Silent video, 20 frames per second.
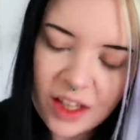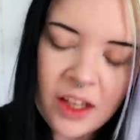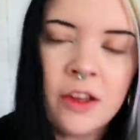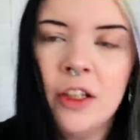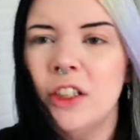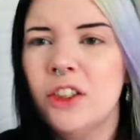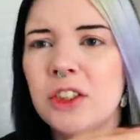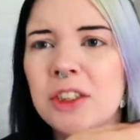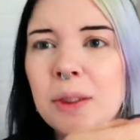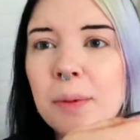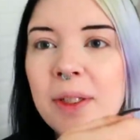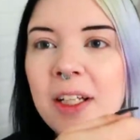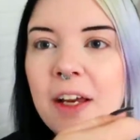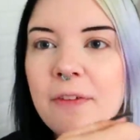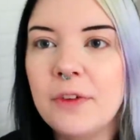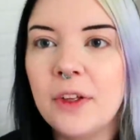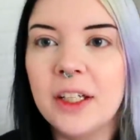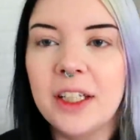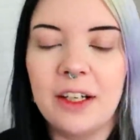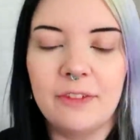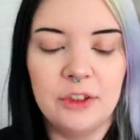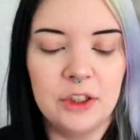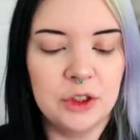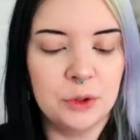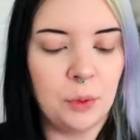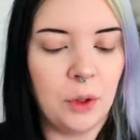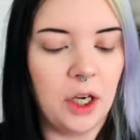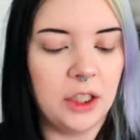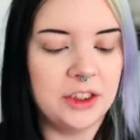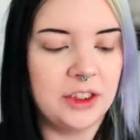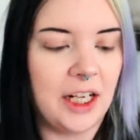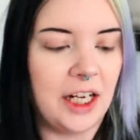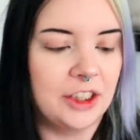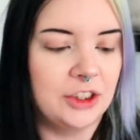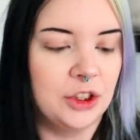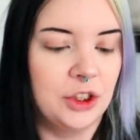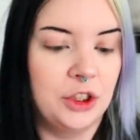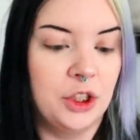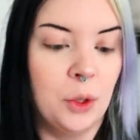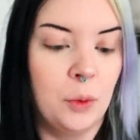These are something I feel like I'd have to swatch to
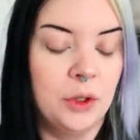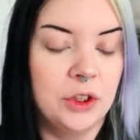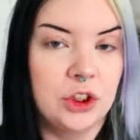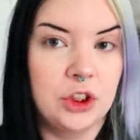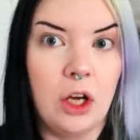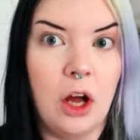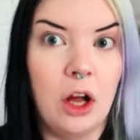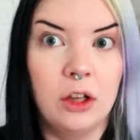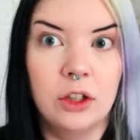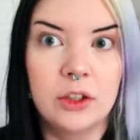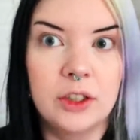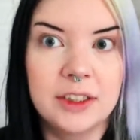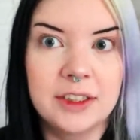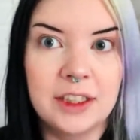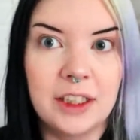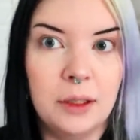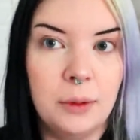actually know which color it's